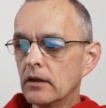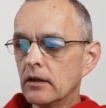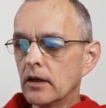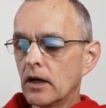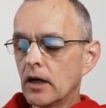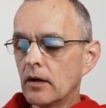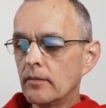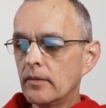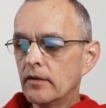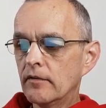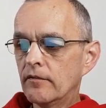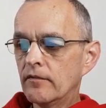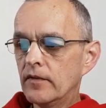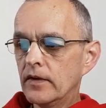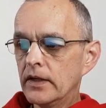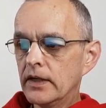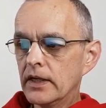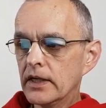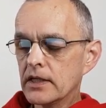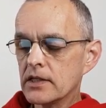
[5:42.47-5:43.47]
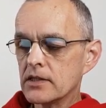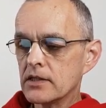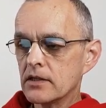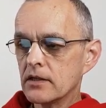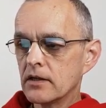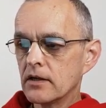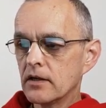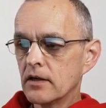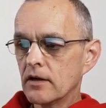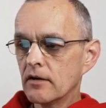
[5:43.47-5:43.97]
Garmin Fenix
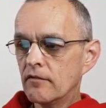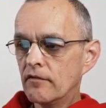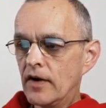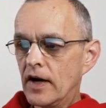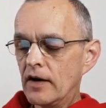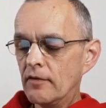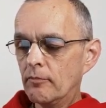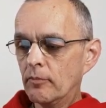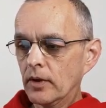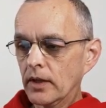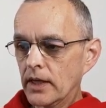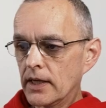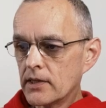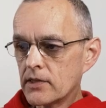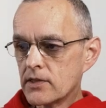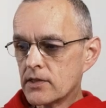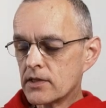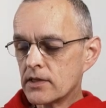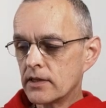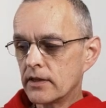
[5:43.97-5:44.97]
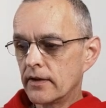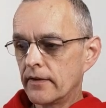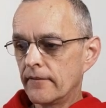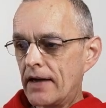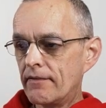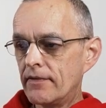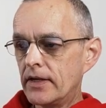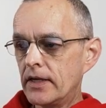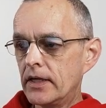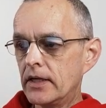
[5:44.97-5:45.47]
5 Plus.
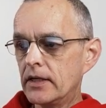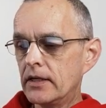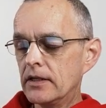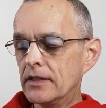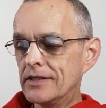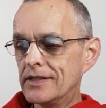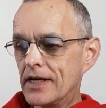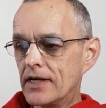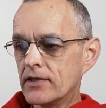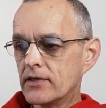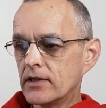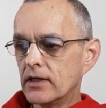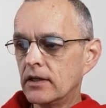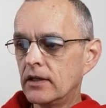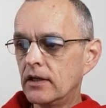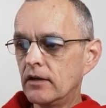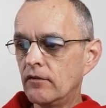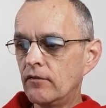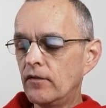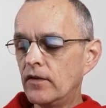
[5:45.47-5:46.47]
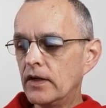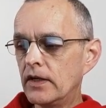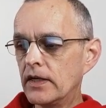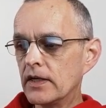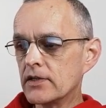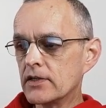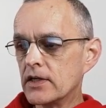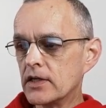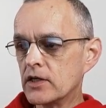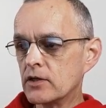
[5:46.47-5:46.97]
Having tested the
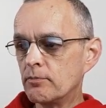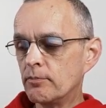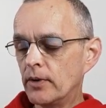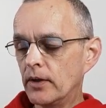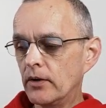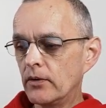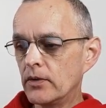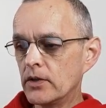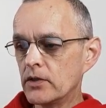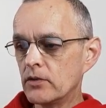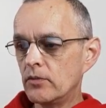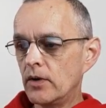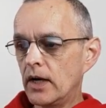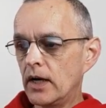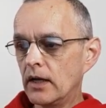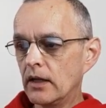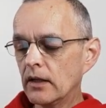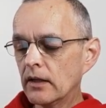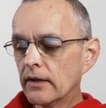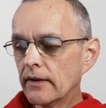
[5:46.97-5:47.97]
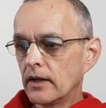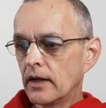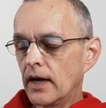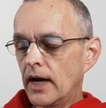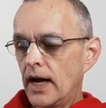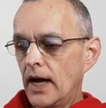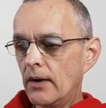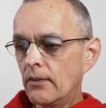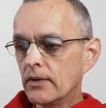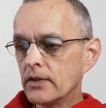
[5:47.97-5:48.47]
Fenix 6 Pro as well,
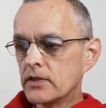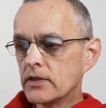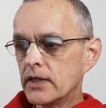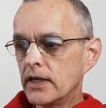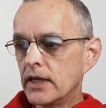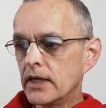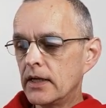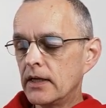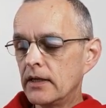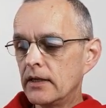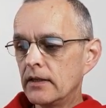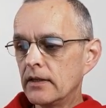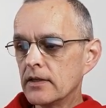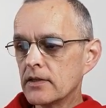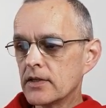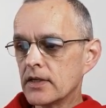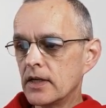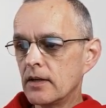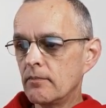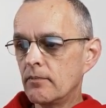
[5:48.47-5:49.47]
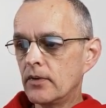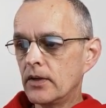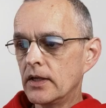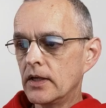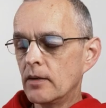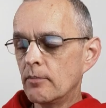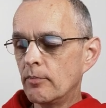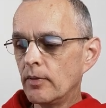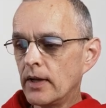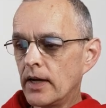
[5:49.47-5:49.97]
I would say the same
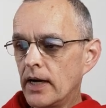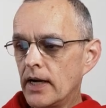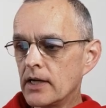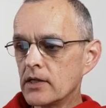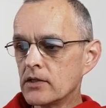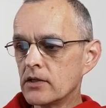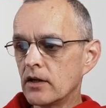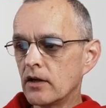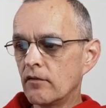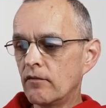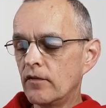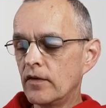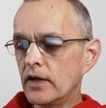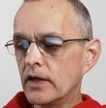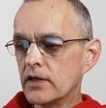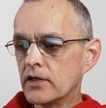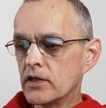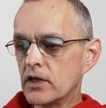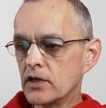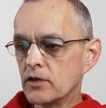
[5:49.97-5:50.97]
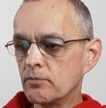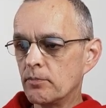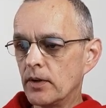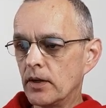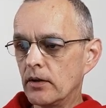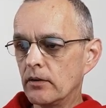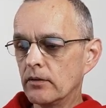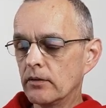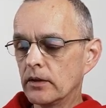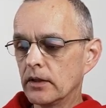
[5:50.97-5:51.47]
thing applies to the Fenix 6
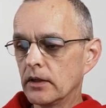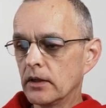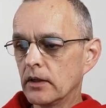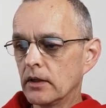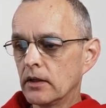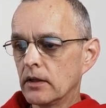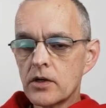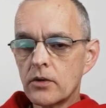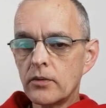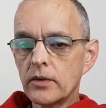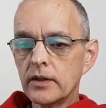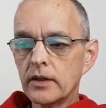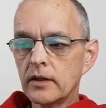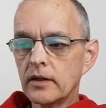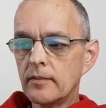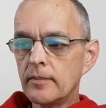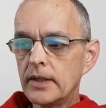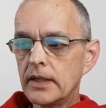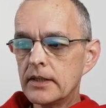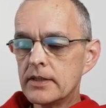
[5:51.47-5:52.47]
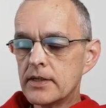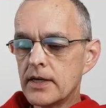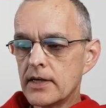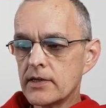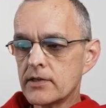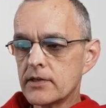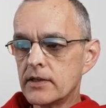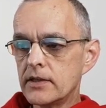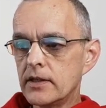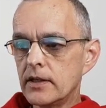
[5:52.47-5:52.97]
Pro. So with the limited
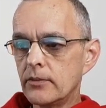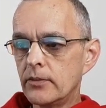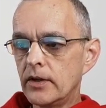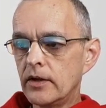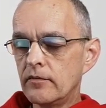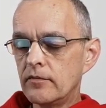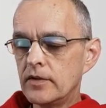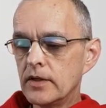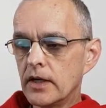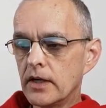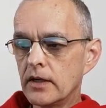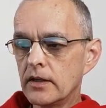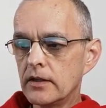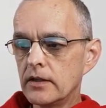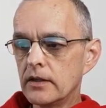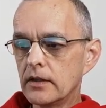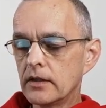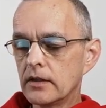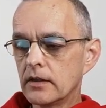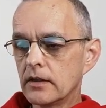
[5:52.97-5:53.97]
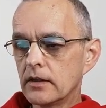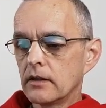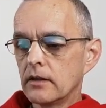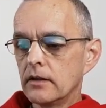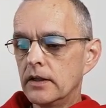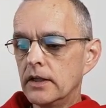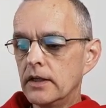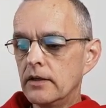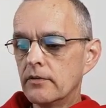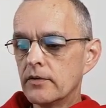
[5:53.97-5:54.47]
testing that we have done,
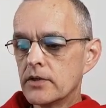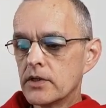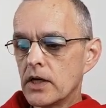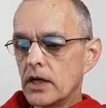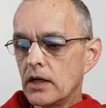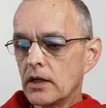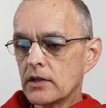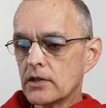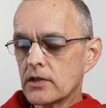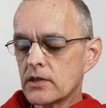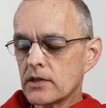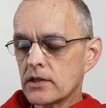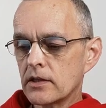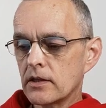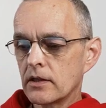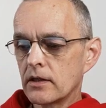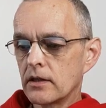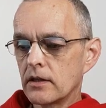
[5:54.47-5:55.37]
the results